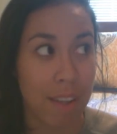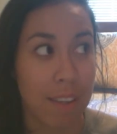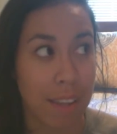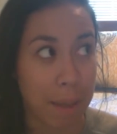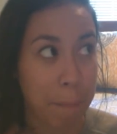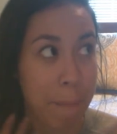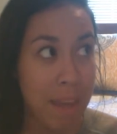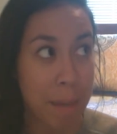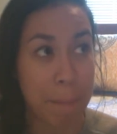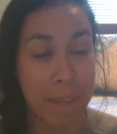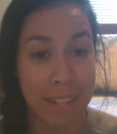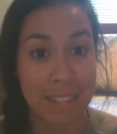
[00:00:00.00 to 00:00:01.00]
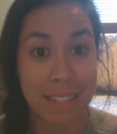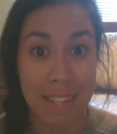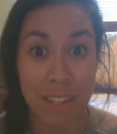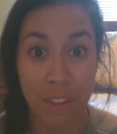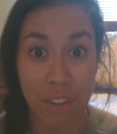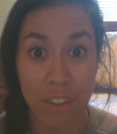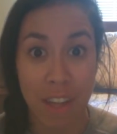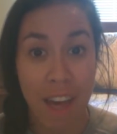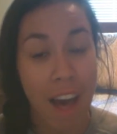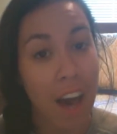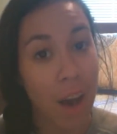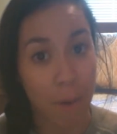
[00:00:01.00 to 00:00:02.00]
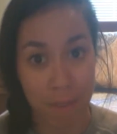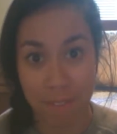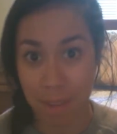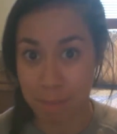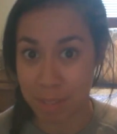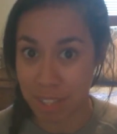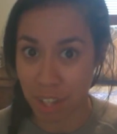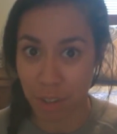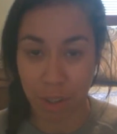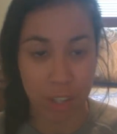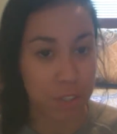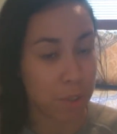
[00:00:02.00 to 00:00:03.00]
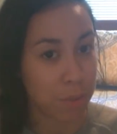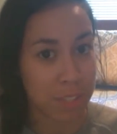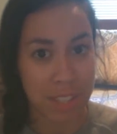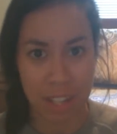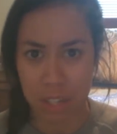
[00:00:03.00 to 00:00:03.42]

like, make a big deal out of them stuttering. Don't say